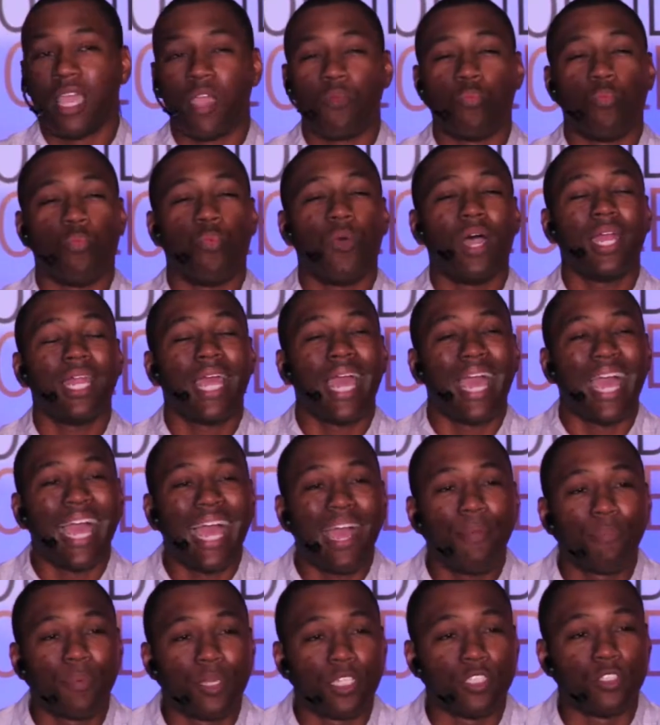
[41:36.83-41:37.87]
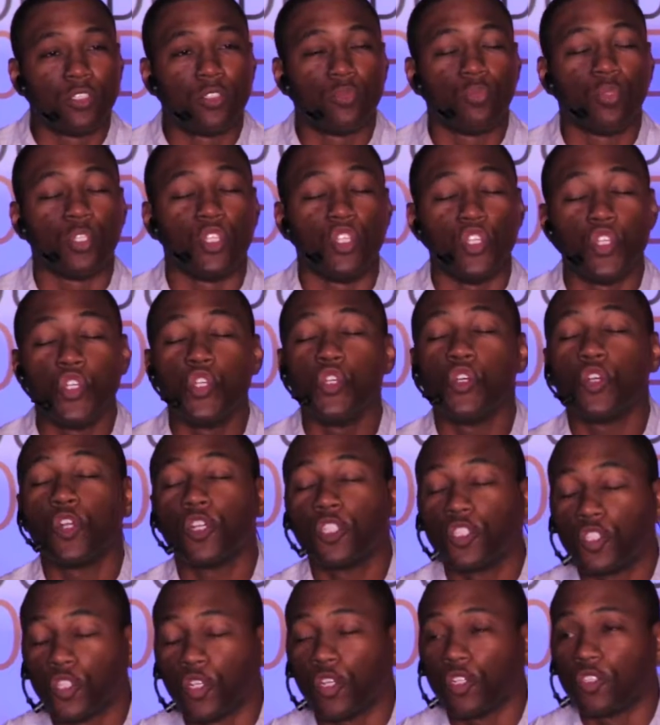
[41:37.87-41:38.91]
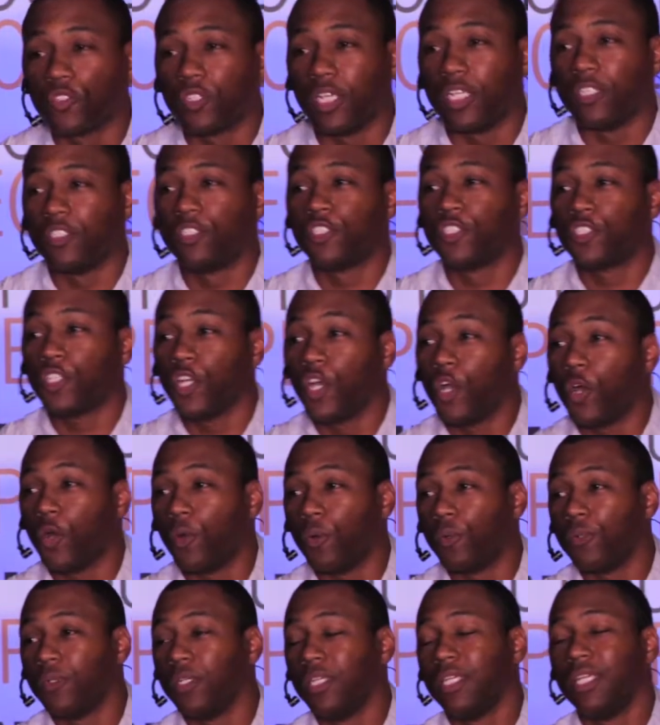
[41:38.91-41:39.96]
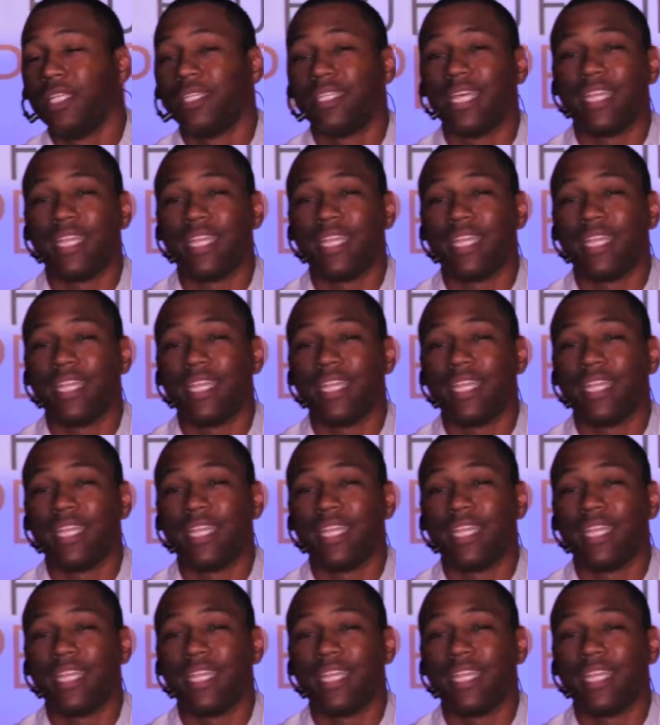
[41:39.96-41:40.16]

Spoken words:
And what happens when your children show